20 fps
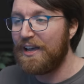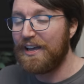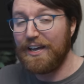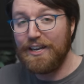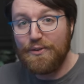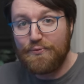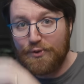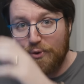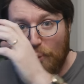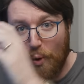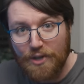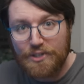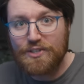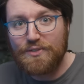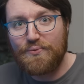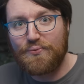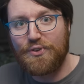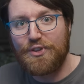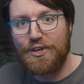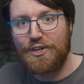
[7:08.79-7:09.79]
And if it
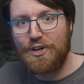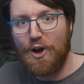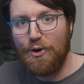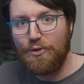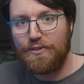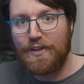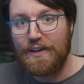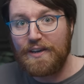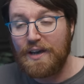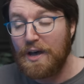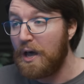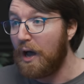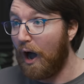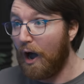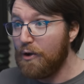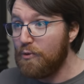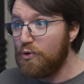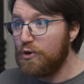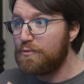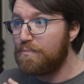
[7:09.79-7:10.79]
wasn't for the coating,
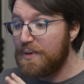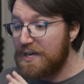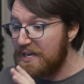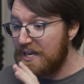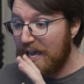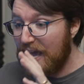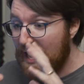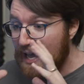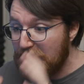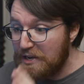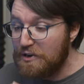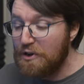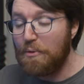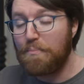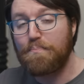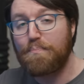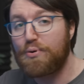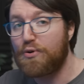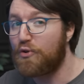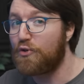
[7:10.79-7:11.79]
I would be
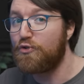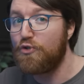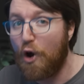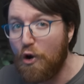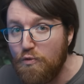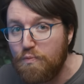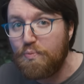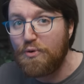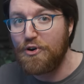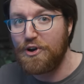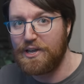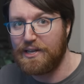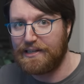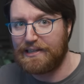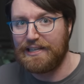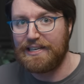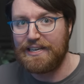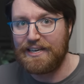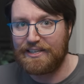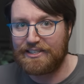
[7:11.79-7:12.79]

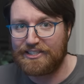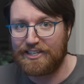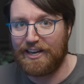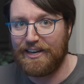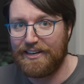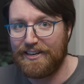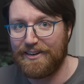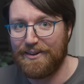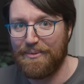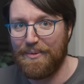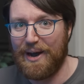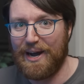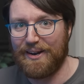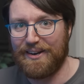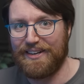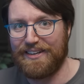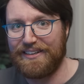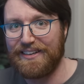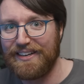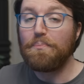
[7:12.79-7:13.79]
inappropriately excited about
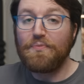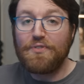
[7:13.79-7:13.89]
it.